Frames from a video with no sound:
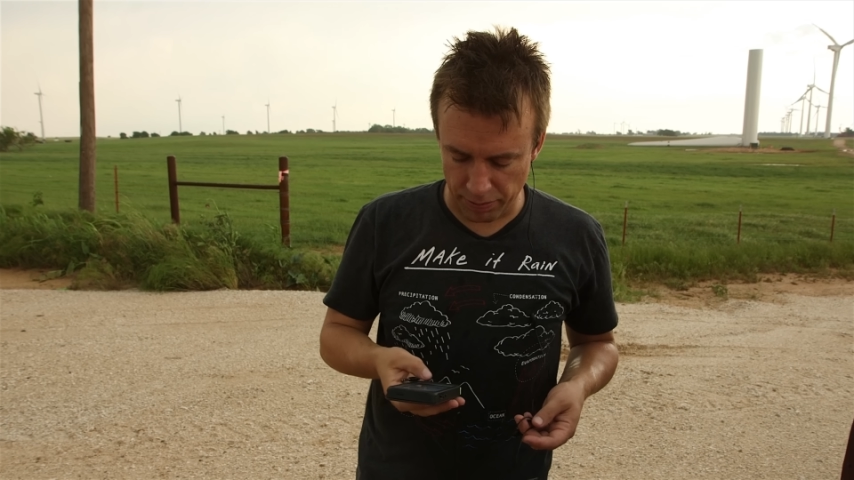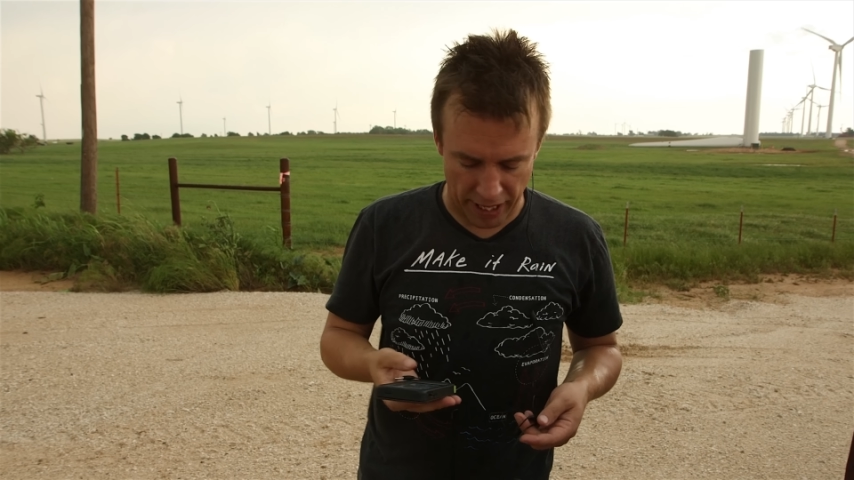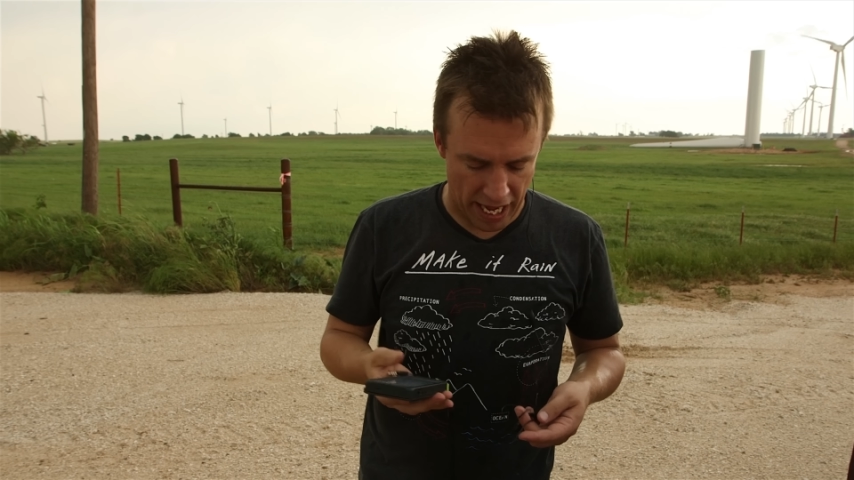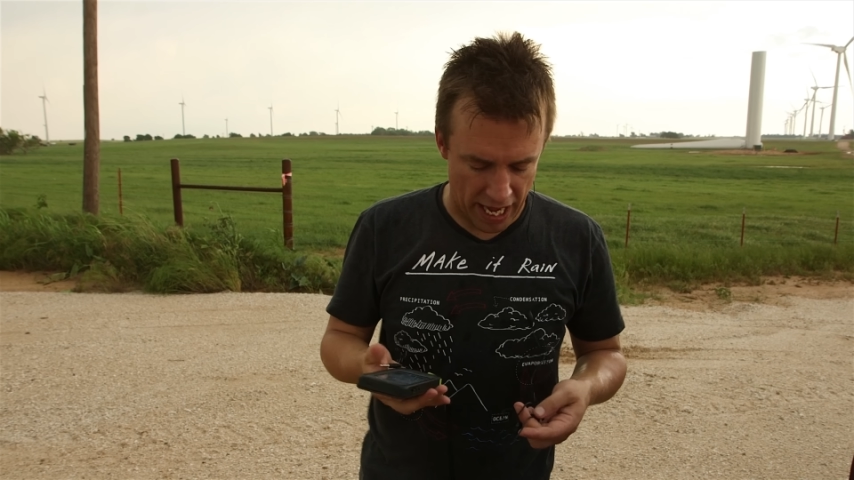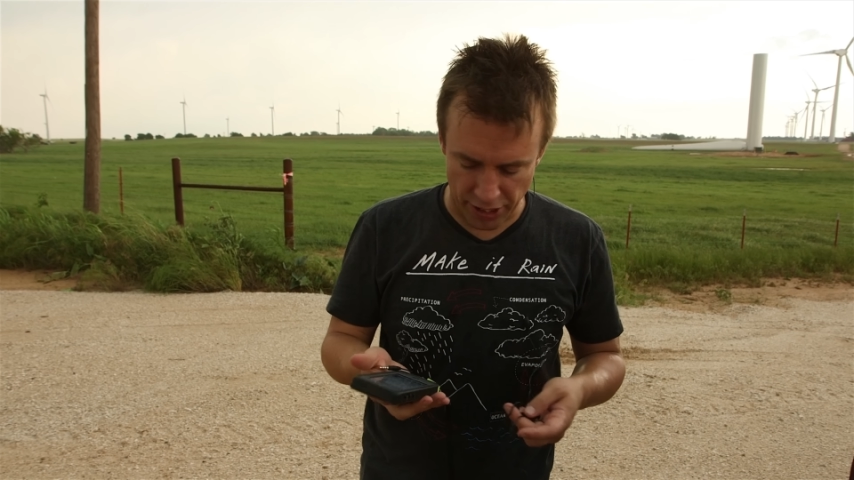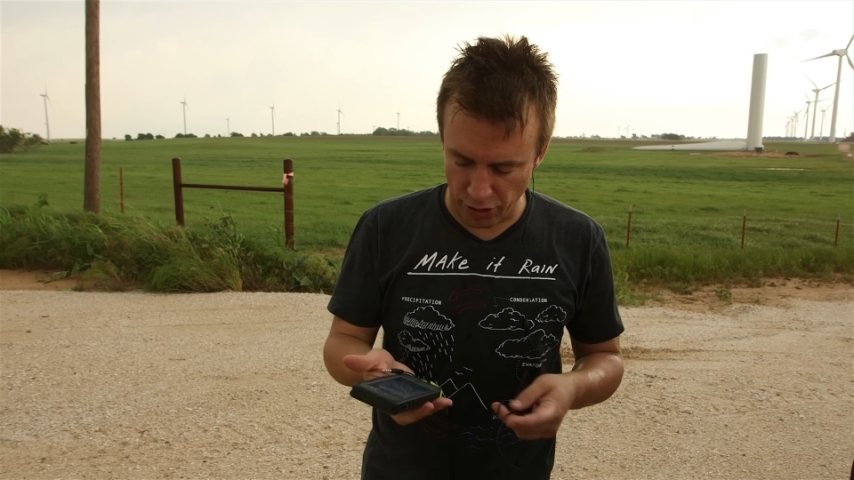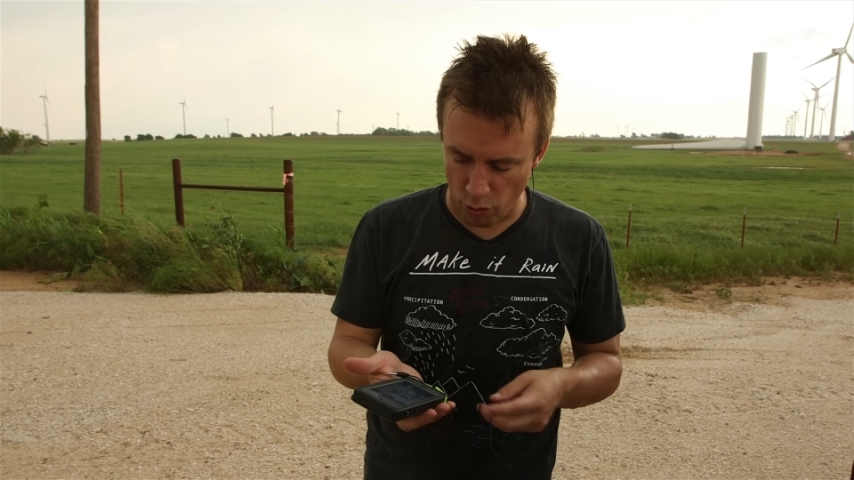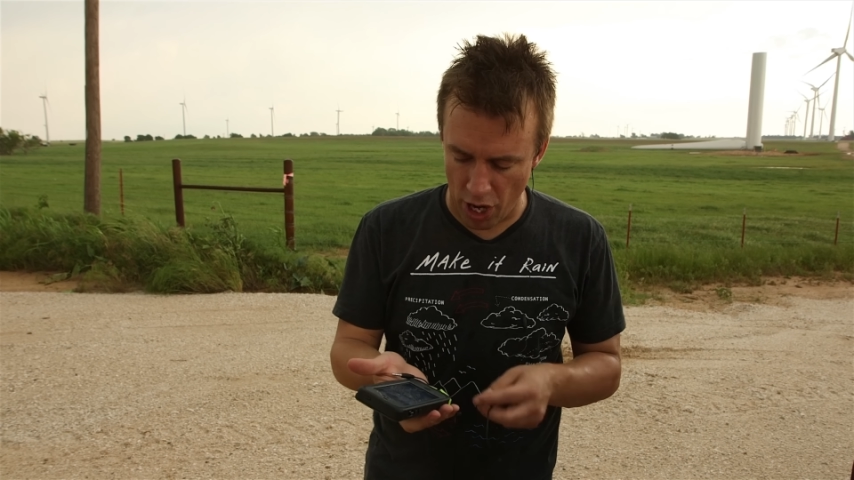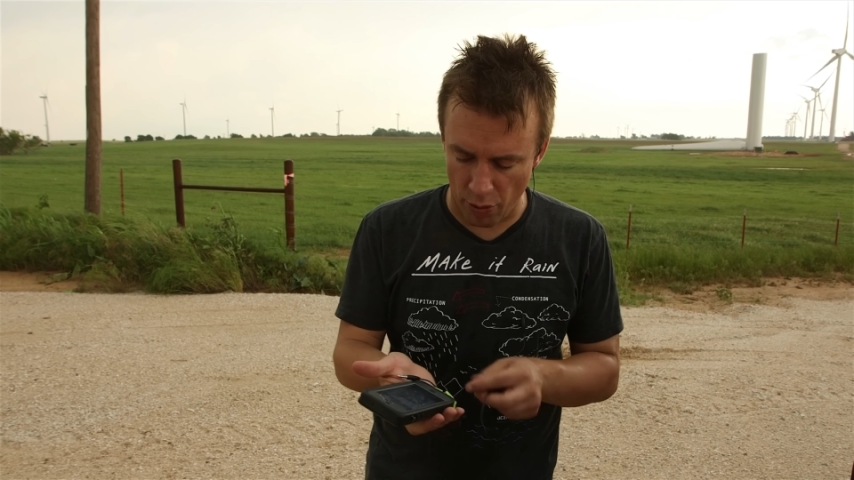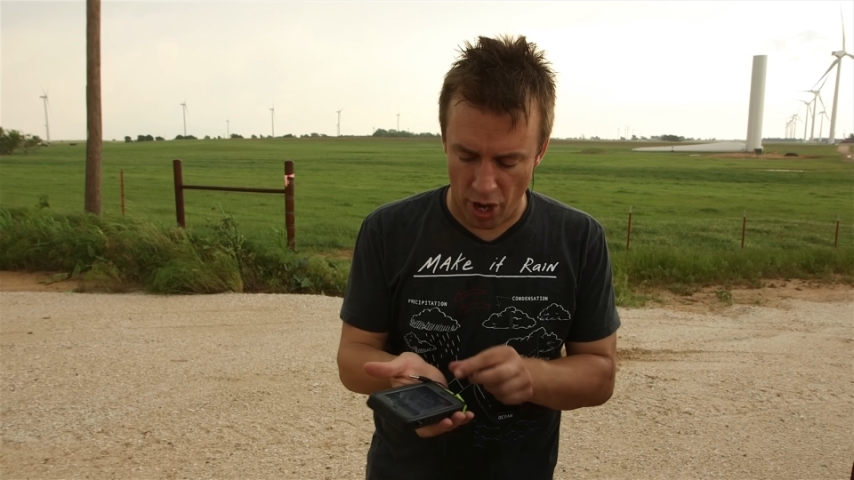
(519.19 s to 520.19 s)
But uh,
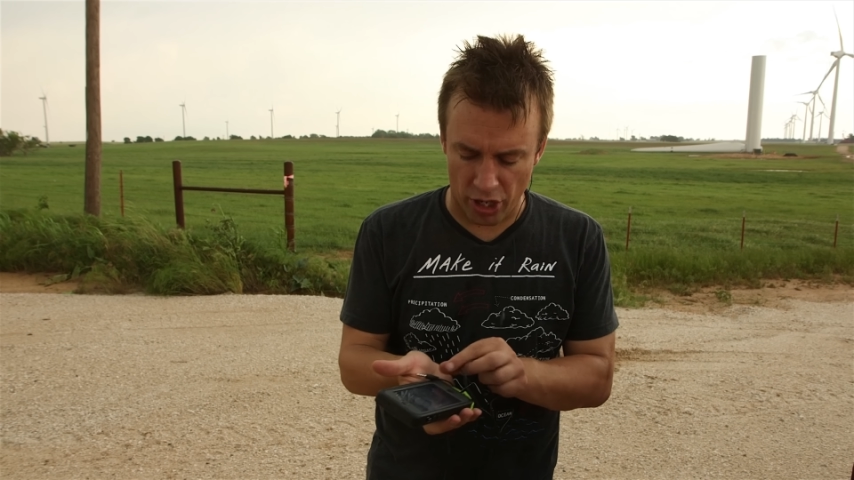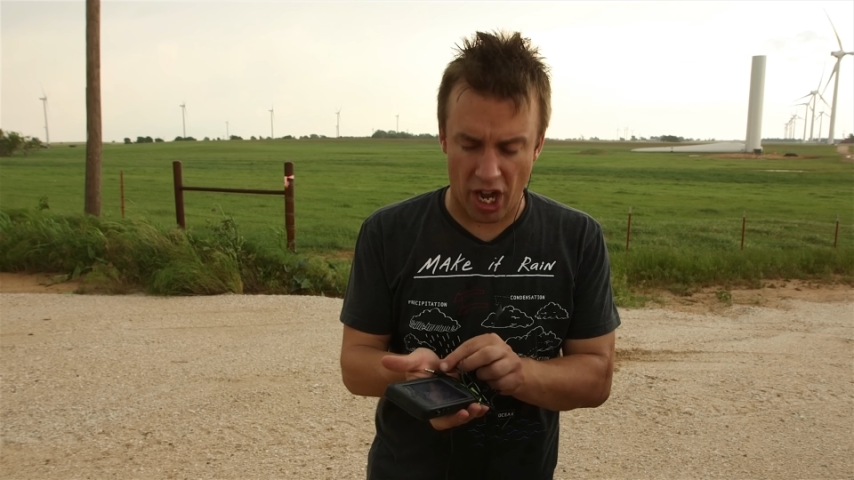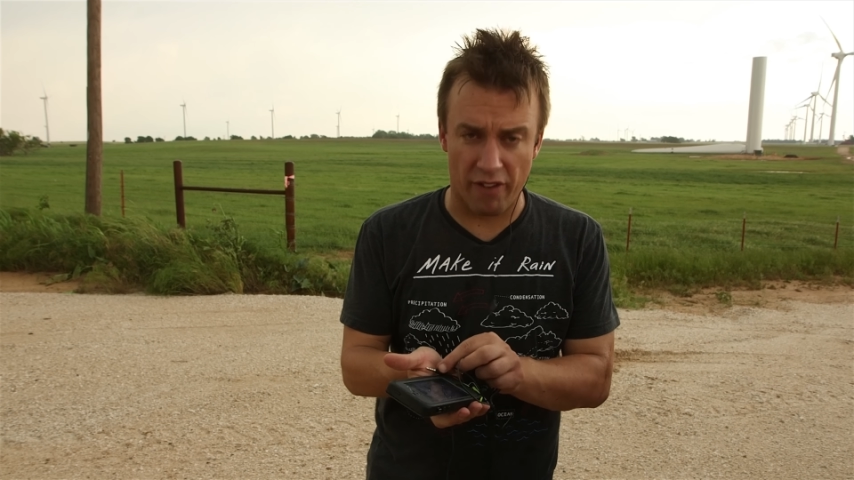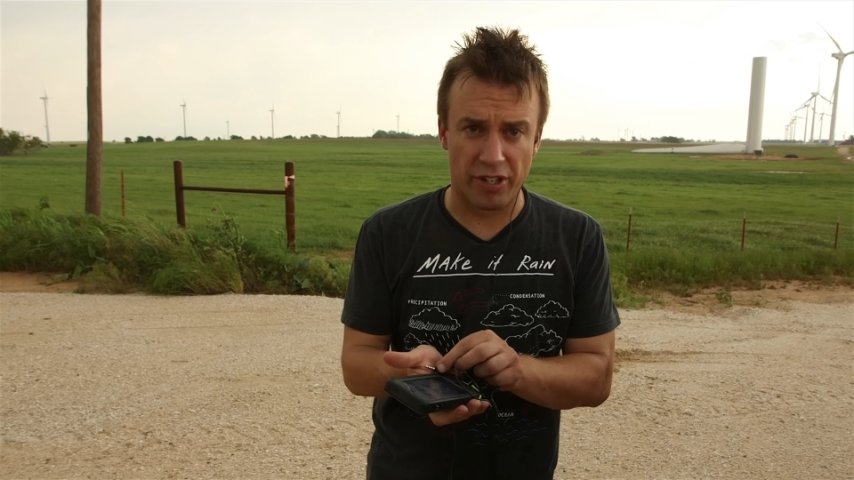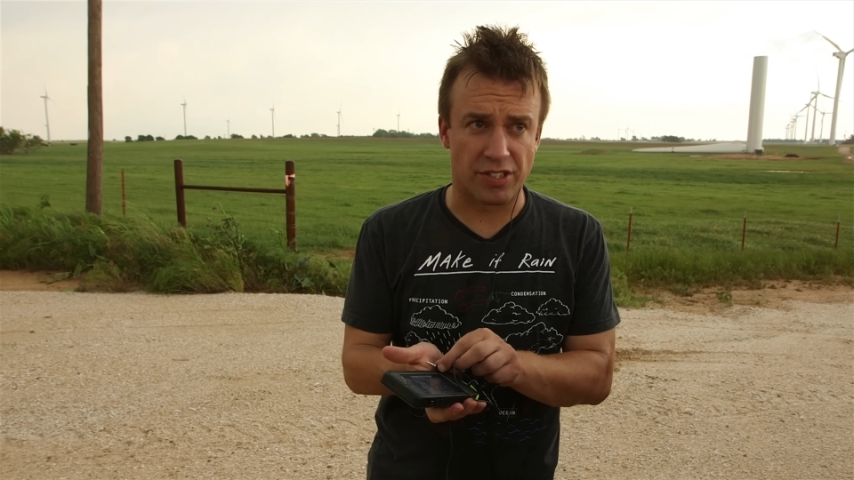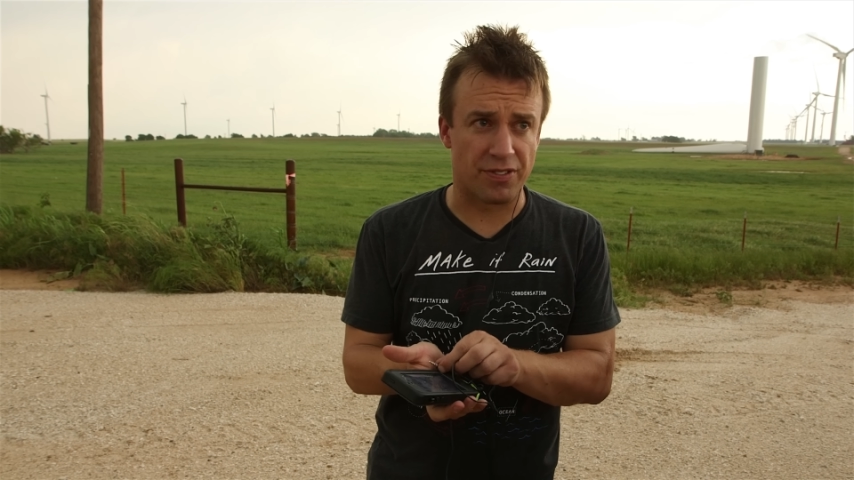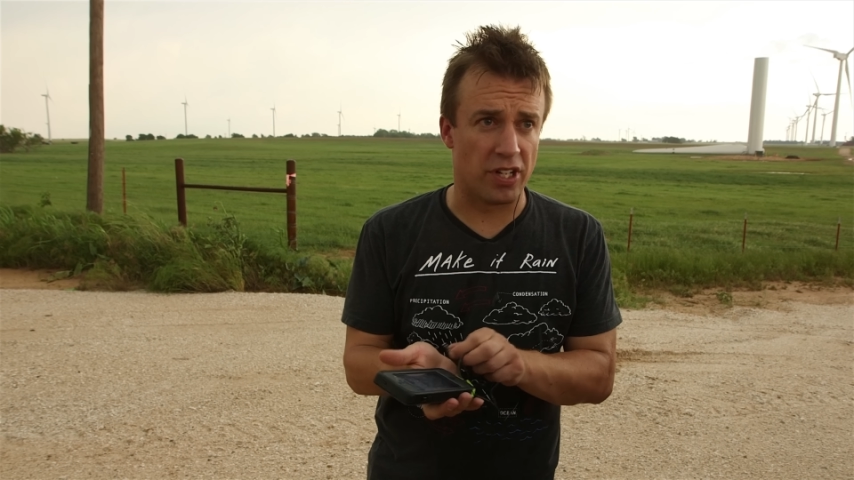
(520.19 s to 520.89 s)
doing wall-to-wall -wall coverage